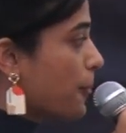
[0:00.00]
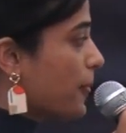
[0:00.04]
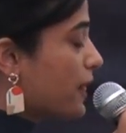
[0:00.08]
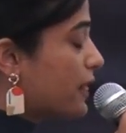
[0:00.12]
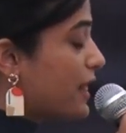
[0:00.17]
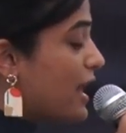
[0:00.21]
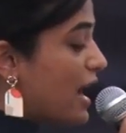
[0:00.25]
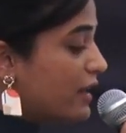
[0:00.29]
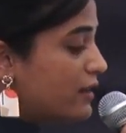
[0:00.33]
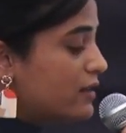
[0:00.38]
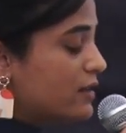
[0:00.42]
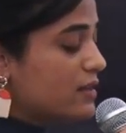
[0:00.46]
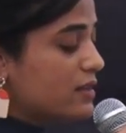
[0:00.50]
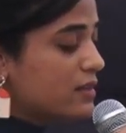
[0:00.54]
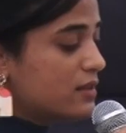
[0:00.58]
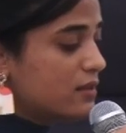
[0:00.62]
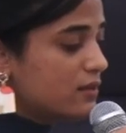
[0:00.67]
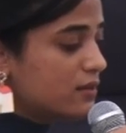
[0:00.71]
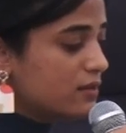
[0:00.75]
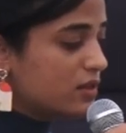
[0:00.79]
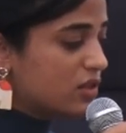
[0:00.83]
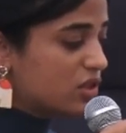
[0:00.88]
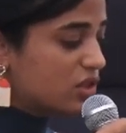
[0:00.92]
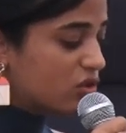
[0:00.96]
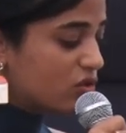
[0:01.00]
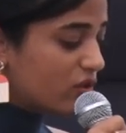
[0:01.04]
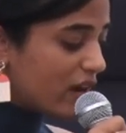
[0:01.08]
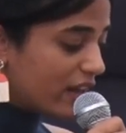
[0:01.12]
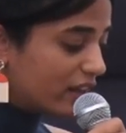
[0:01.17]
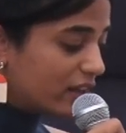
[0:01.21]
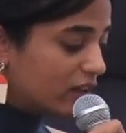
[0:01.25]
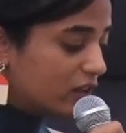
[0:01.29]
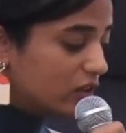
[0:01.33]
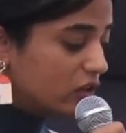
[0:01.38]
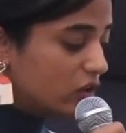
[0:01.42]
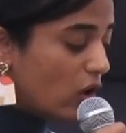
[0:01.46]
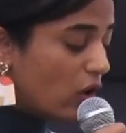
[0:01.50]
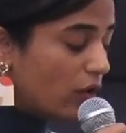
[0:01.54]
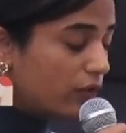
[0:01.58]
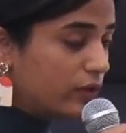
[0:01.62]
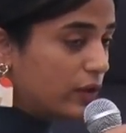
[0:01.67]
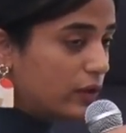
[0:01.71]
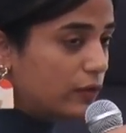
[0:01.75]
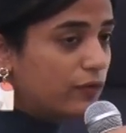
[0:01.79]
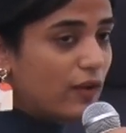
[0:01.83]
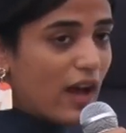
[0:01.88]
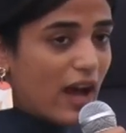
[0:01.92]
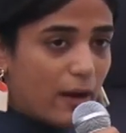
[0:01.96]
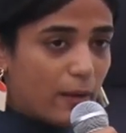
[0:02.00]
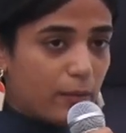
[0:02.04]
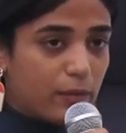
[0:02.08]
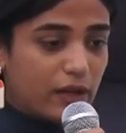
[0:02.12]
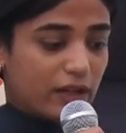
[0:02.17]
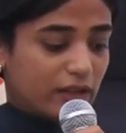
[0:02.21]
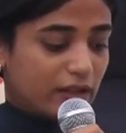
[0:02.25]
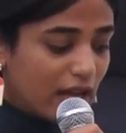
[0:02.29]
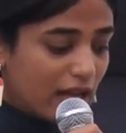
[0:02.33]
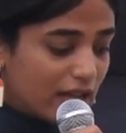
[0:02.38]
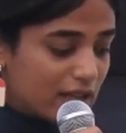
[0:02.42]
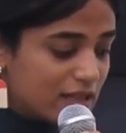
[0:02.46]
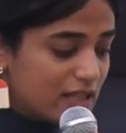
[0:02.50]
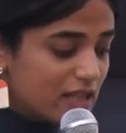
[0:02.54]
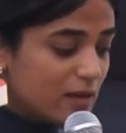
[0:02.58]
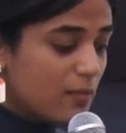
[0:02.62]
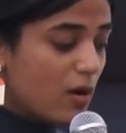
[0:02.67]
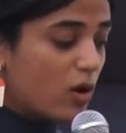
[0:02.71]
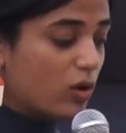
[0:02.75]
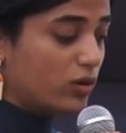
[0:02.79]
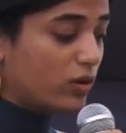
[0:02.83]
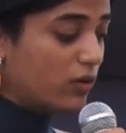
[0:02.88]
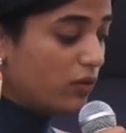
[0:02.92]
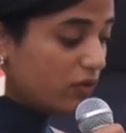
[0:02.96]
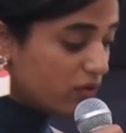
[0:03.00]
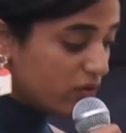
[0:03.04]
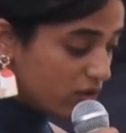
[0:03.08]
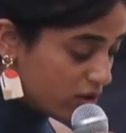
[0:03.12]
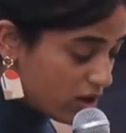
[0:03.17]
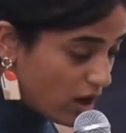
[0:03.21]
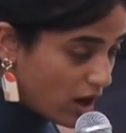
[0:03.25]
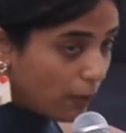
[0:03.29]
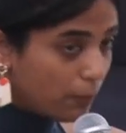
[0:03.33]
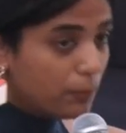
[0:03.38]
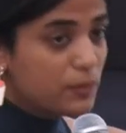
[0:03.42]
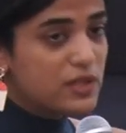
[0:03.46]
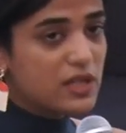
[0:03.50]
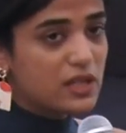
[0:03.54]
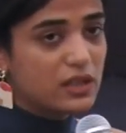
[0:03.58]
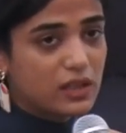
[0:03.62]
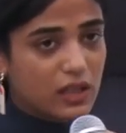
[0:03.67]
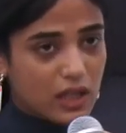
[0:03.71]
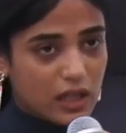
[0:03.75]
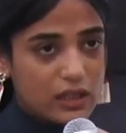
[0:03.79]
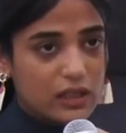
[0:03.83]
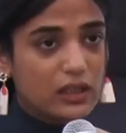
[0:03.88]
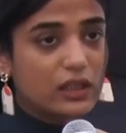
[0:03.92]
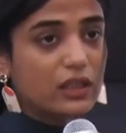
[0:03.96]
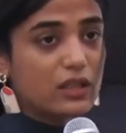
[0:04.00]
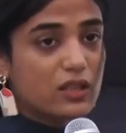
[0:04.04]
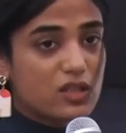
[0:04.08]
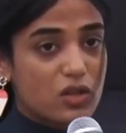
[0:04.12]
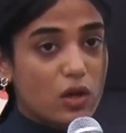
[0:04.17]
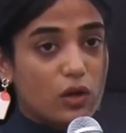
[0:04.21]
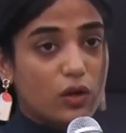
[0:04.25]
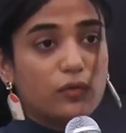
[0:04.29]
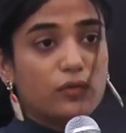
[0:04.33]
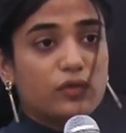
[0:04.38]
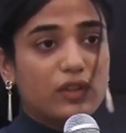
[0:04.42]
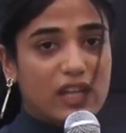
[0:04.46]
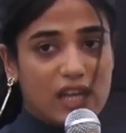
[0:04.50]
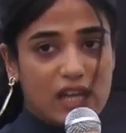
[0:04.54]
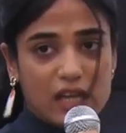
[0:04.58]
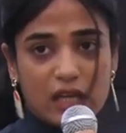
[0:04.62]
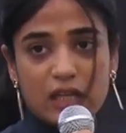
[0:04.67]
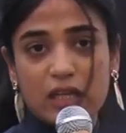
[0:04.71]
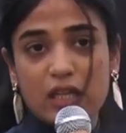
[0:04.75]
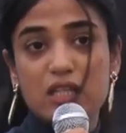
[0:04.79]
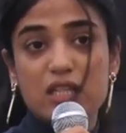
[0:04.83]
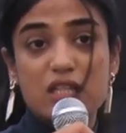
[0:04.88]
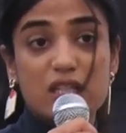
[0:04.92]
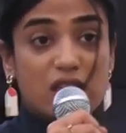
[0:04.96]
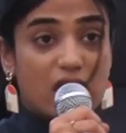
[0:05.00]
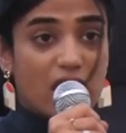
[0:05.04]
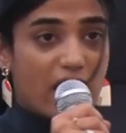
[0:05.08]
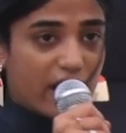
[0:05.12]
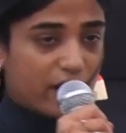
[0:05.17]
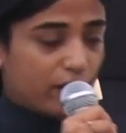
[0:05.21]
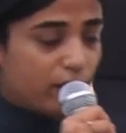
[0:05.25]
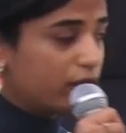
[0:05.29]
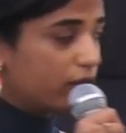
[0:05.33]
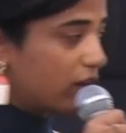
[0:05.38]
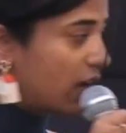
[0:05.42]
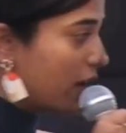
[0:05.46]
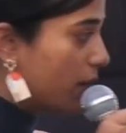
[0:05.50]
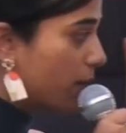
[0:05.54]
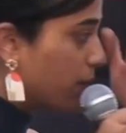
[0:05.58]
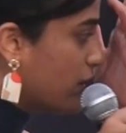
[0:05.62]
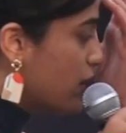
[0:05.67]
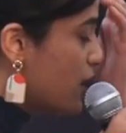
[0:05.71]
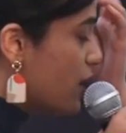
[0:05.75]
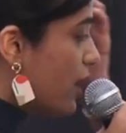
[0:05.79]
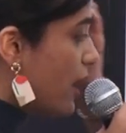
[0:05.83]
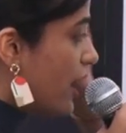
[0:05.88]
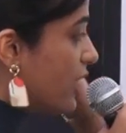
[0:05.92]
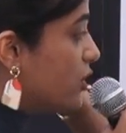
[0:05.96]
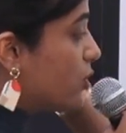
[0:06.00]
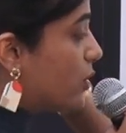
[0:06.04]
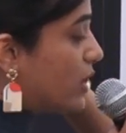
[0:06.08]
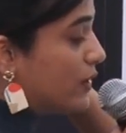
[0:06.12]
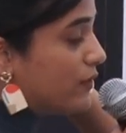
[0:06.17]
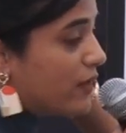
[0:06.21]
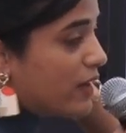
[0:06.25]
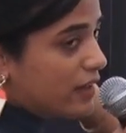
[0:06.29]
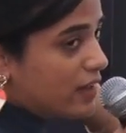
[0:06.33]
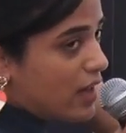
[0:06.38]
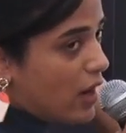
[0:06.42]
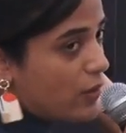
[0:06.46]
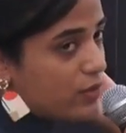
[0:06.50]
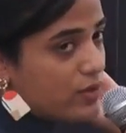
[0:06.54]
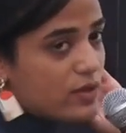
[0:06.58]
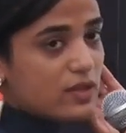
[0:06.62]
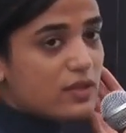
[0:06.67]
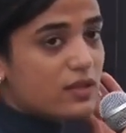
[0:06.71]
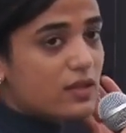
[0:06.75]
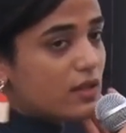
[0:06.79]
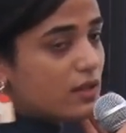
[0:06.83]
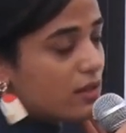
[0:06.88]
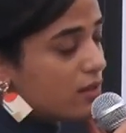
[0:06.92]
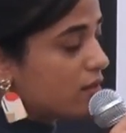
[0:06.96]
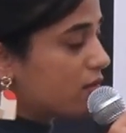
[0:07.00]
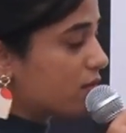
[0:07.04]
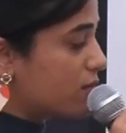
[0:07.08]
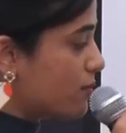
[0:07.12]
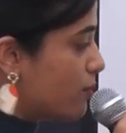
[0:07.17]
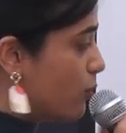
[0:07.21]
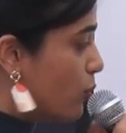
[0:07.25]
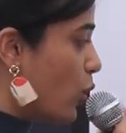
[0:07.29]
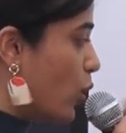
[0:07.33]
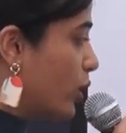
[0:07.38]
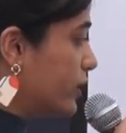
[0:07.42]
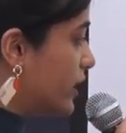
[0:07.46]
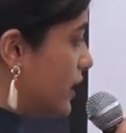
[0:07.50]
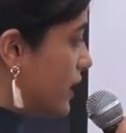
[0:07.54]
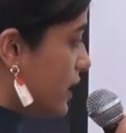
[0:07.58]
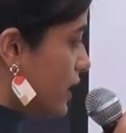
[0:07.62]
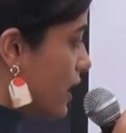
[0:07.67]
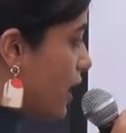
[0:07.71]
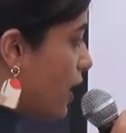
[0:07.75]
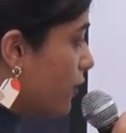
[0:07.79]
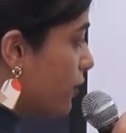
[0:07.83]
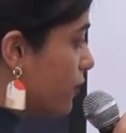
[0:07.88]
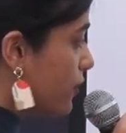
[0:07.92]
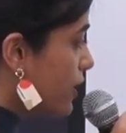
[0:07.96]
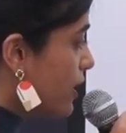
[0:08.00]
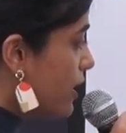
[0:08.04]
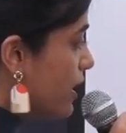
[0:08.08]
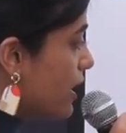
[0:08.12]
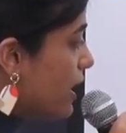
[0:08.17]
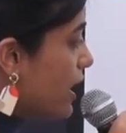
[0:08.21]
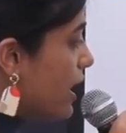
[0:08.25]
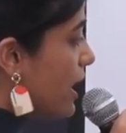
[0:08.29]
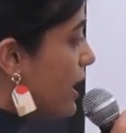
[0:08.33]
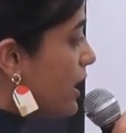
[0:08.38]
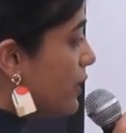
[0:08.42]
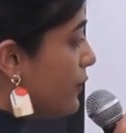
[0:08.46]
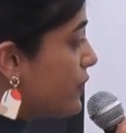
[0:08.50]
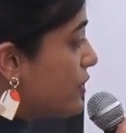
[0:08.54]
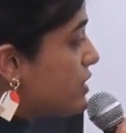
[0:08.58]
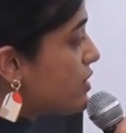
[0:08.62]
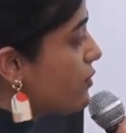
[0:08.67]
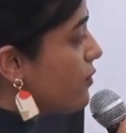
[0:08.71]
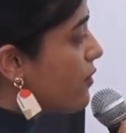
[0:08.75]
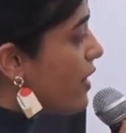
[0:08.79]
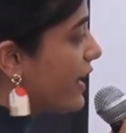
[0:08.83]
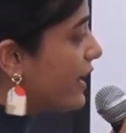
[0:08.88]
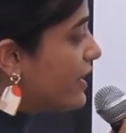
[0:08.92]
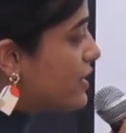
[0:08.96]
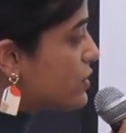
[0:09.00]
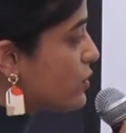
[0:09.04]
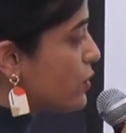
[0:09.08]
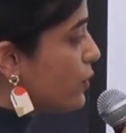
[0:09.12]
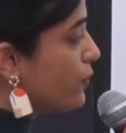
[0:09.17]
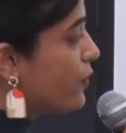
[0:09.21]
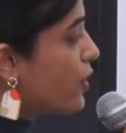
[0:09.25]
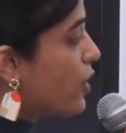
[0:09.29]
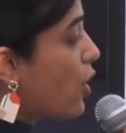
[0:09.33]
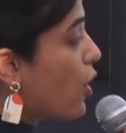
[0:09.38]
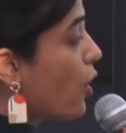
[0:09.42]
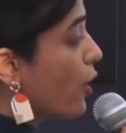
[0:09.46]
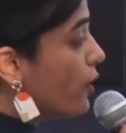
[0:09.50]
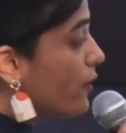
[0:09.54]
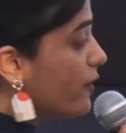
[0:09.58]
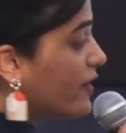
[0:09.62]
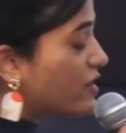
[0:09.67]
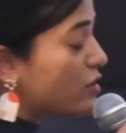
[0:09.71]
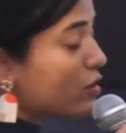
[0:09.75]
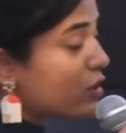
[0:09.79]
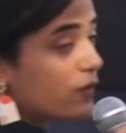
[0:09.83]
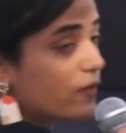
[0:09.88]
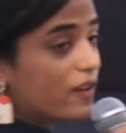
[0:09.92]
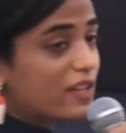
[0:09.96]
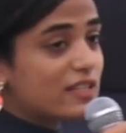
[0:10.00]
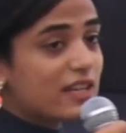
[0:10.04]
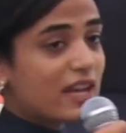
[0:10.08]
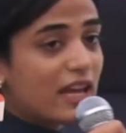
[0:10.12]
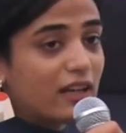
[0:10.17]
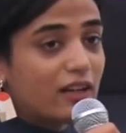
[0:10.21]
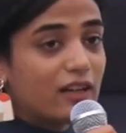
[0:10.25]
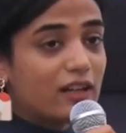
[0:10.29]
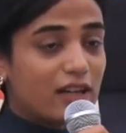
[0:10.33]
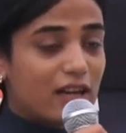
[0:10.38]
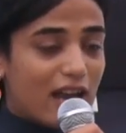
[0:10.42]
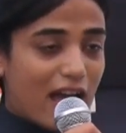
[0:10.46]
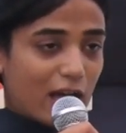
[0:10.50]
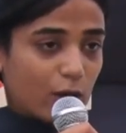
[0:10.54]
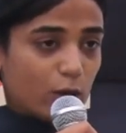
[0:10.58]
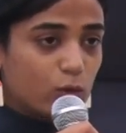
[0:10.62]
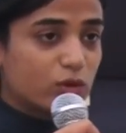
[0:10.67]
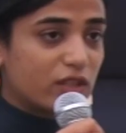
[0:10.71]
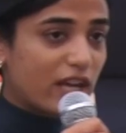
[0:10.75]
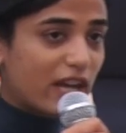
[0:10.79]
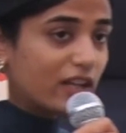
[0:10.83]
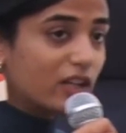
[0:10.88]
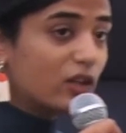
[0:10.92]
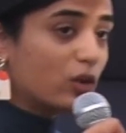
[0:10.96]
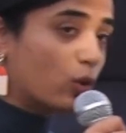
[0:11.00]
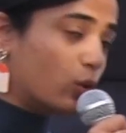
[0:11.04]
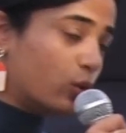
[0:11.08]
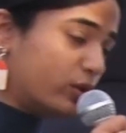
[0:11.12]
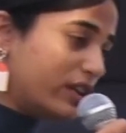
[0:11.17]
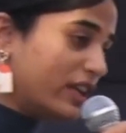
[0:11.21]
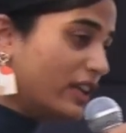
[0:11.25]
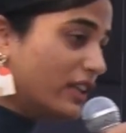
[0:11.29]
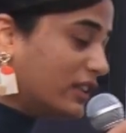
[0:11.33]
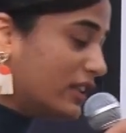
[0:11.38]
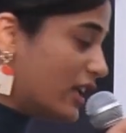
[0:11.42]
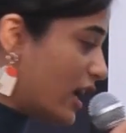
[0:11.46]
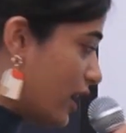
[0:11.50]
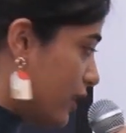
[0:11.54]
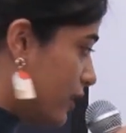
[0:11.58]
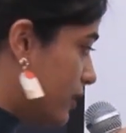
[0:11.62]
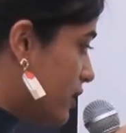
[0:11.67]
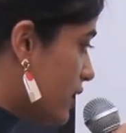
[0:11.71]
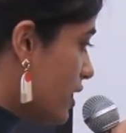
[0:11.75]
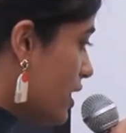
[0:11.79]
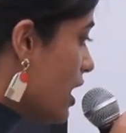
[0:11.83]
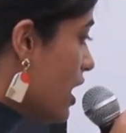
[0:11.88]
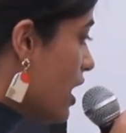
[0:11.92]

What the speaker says: that is the strength of the fabric. That's the amount of rubs it can sort of take in its lifetime. And 25,000 is more than enough. And if it's a white sofa, always get a nanotech coating done.